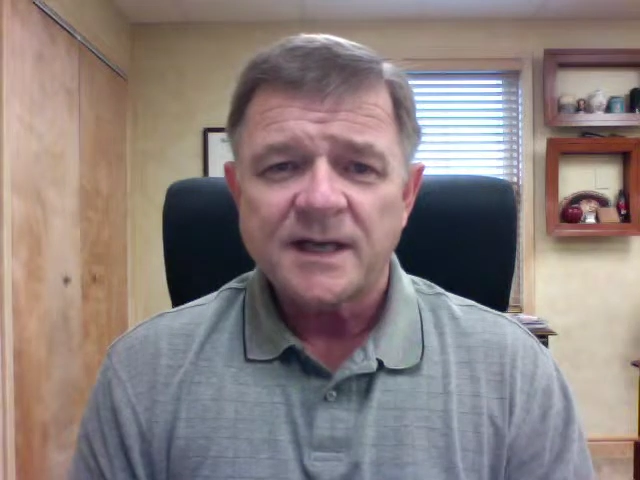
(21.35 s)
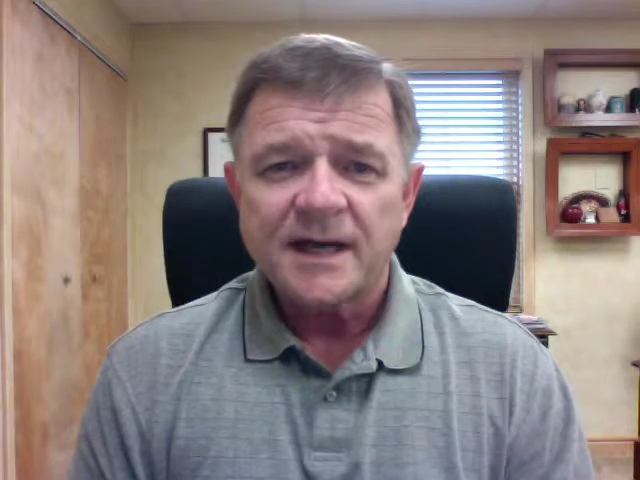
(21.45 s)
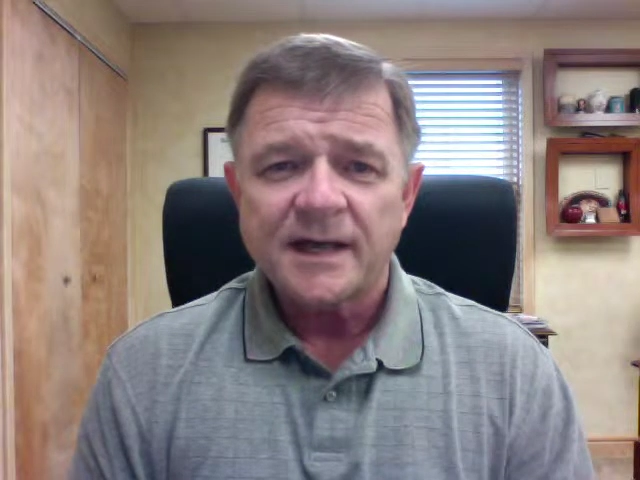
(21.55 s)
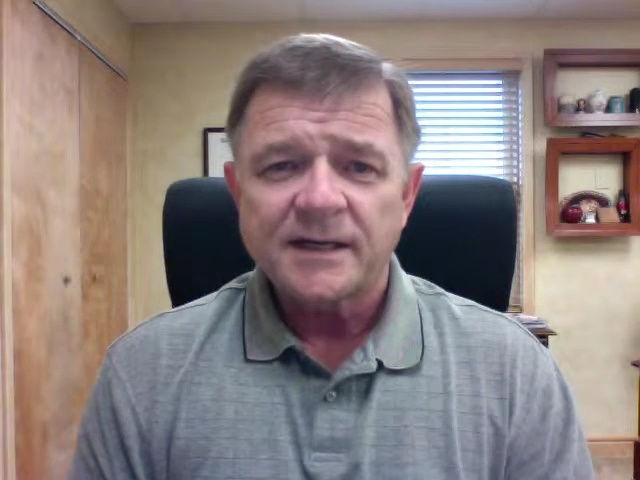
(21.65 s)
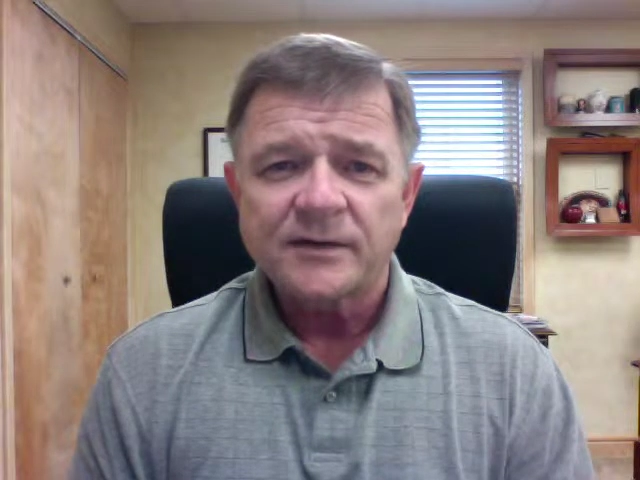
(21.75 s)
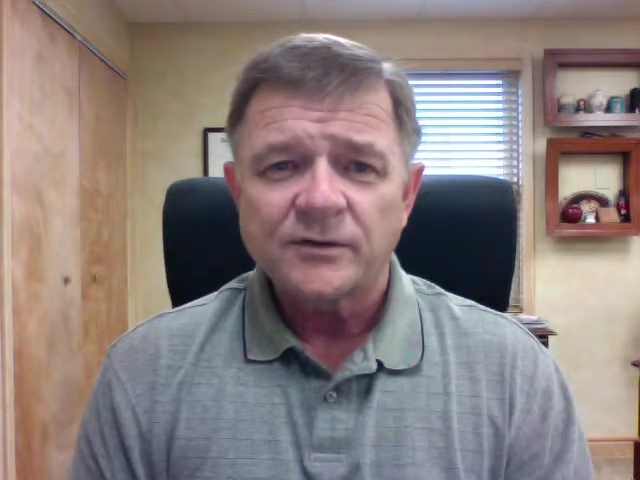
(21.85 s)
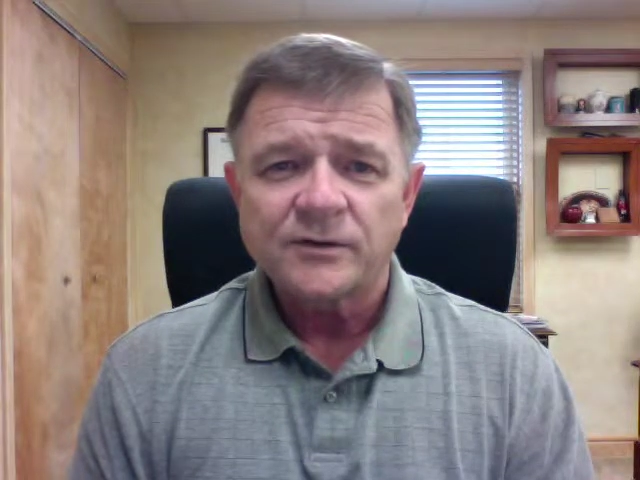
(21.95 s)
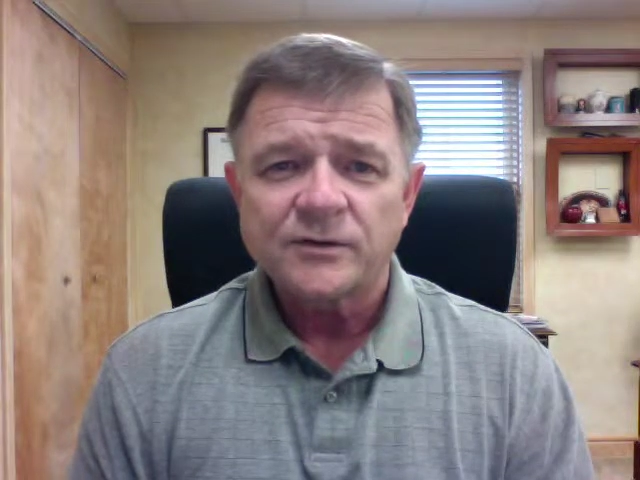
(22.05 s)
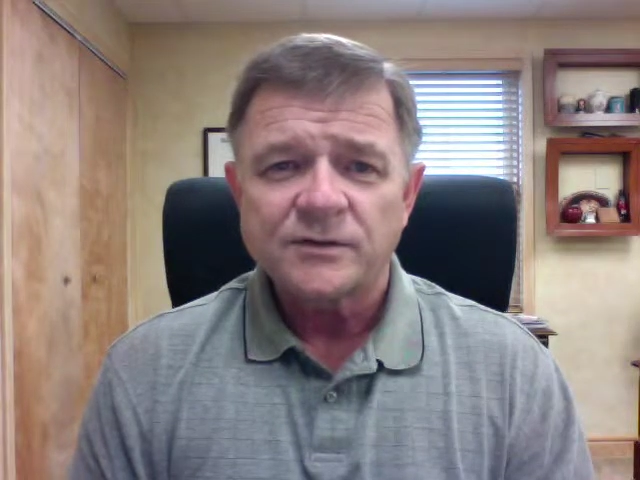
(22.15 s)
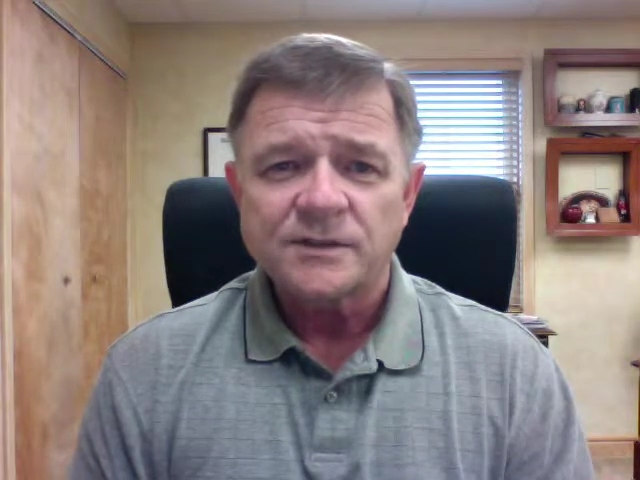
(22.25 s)
died, and her
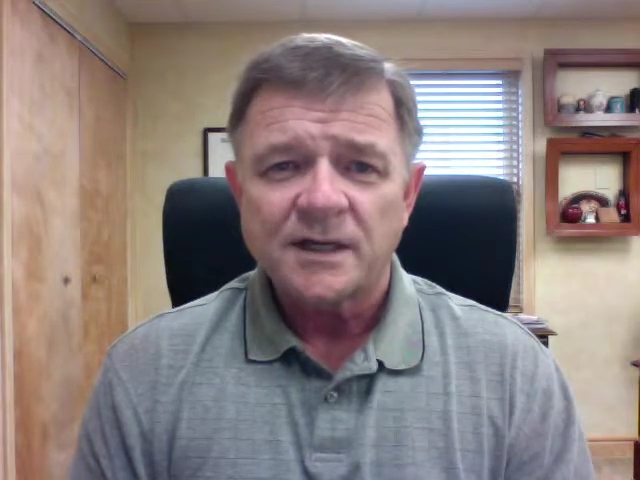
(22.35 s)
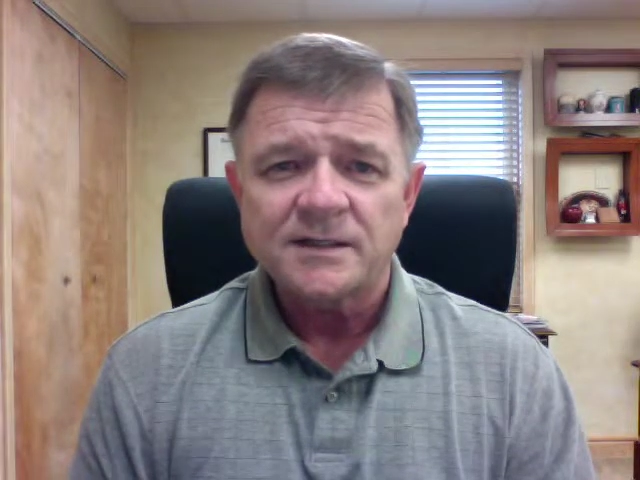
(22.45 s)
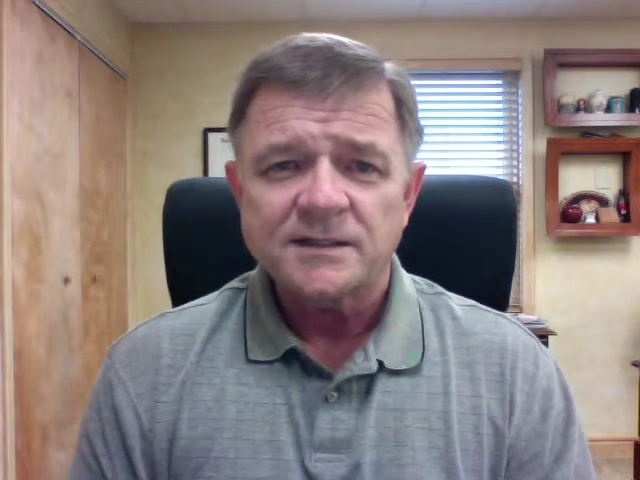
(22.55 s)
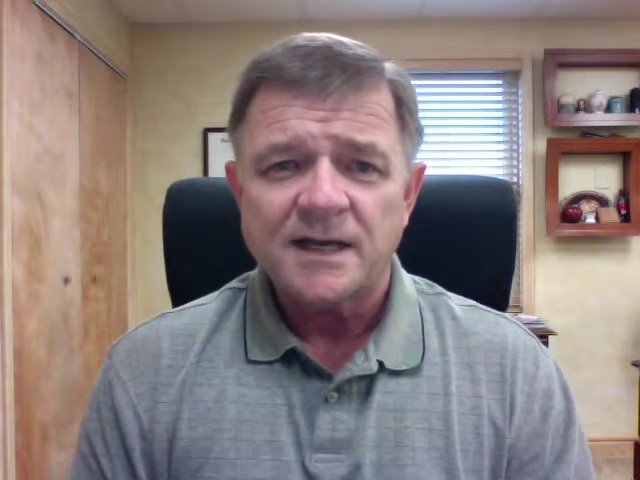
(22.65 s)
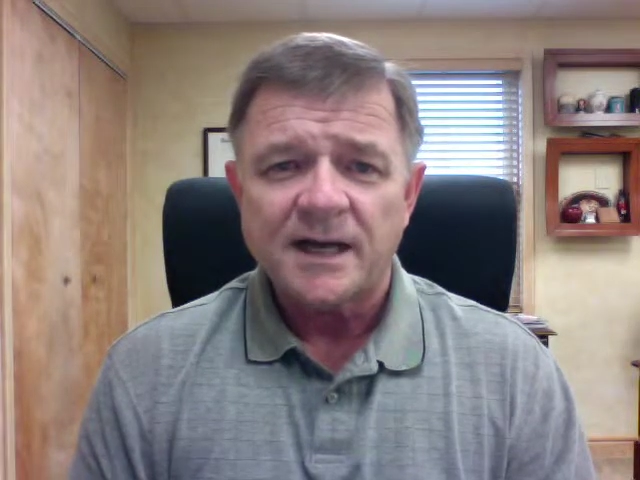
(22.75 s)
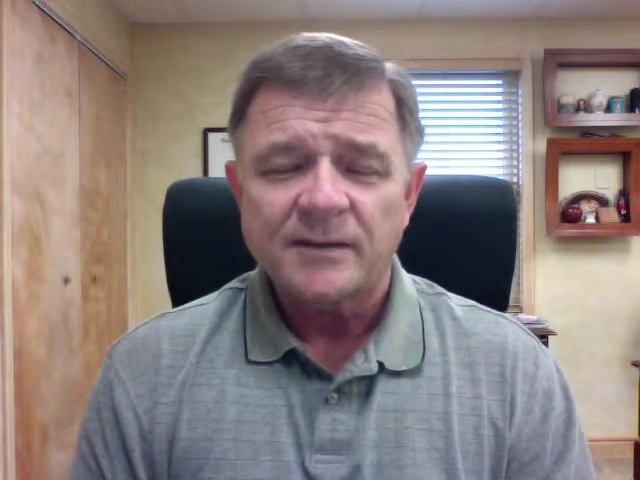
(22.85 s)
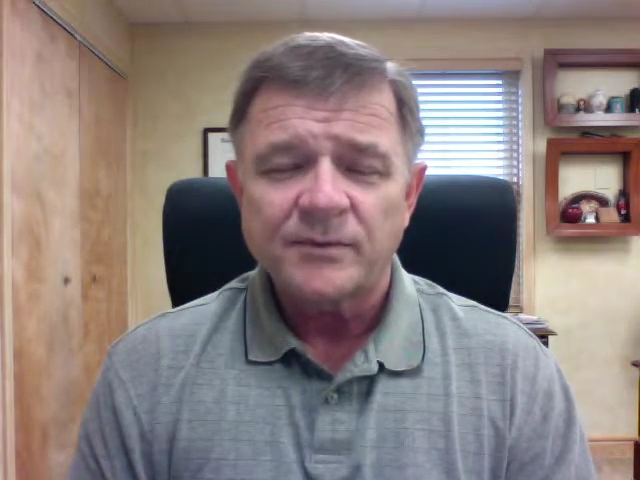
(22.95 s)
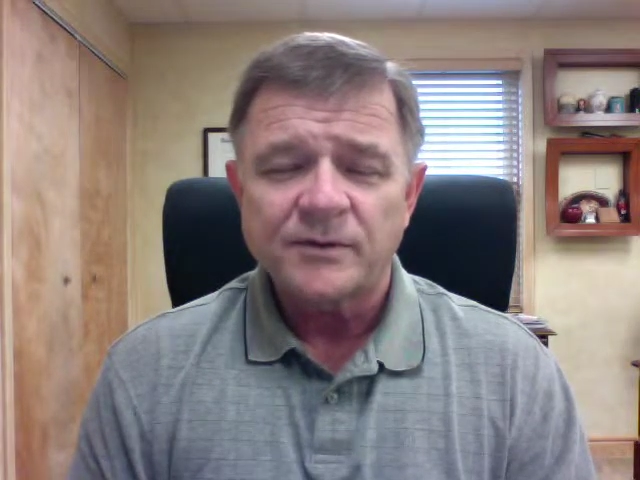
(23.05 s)
two sons died,